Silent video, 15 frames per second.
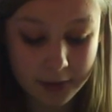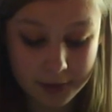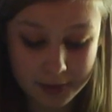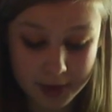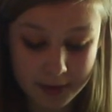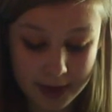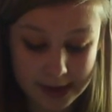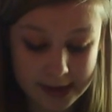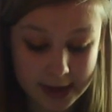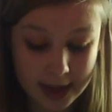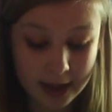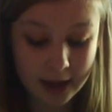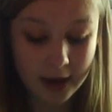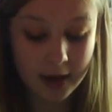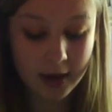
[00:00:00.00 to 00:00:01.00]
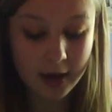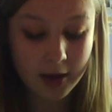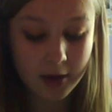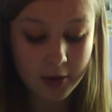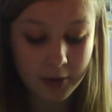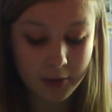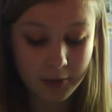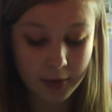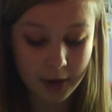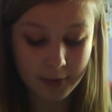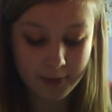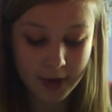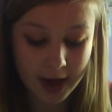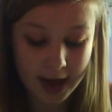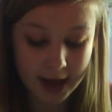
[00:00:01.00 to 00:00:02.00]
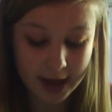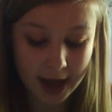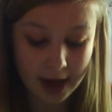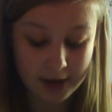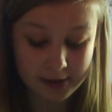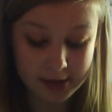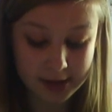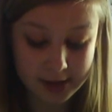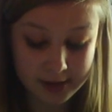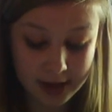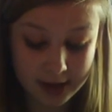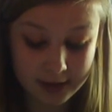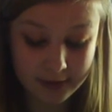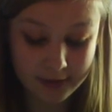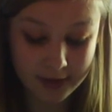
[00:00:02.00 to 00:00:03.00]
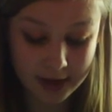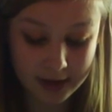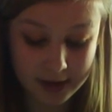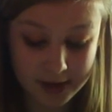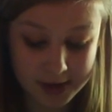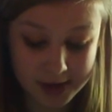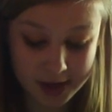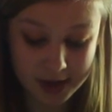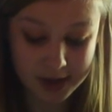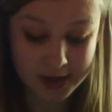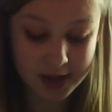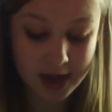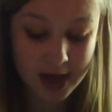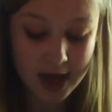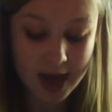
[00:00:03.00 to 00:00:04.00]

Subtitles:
will be waiting, while Bert and Carol distract Finn and the judge